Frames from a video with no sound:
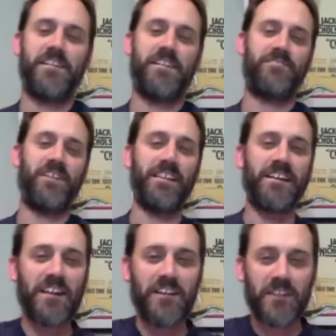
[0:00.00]
finally
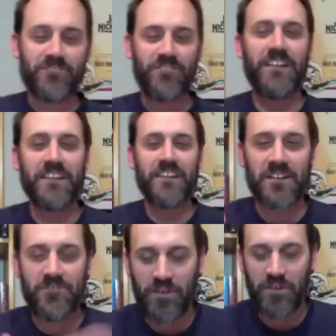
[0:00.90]
gonna
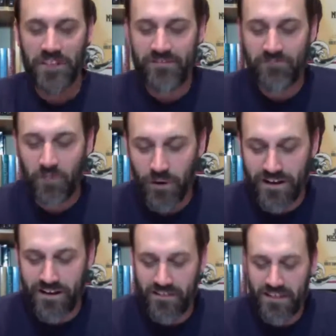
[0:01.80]
fill that void
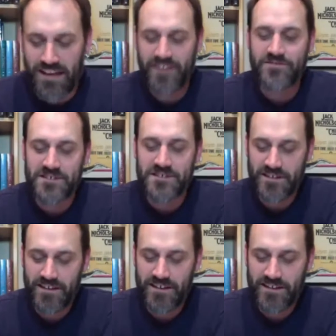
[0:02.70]
in our lives.
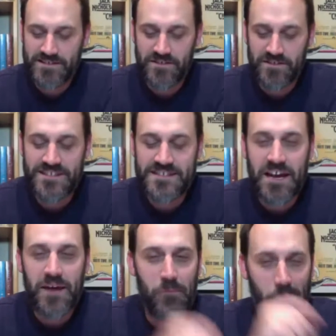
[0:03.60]
So this
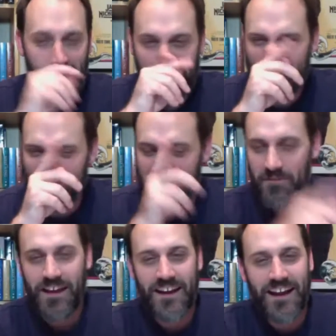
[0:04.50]
time we had a
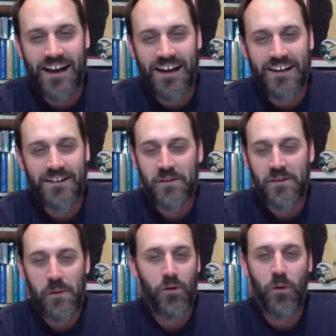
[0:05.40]
guy
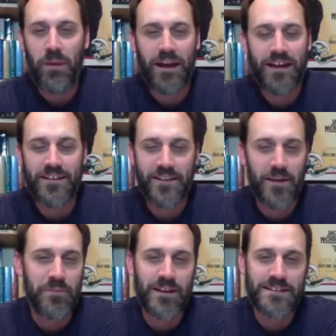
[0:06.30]
all panda'd
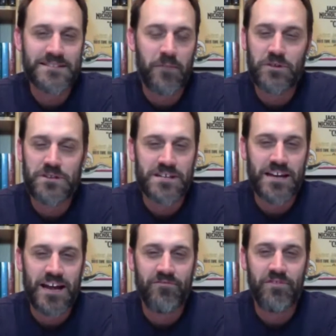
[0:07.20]
up. Next time we're just gonna have the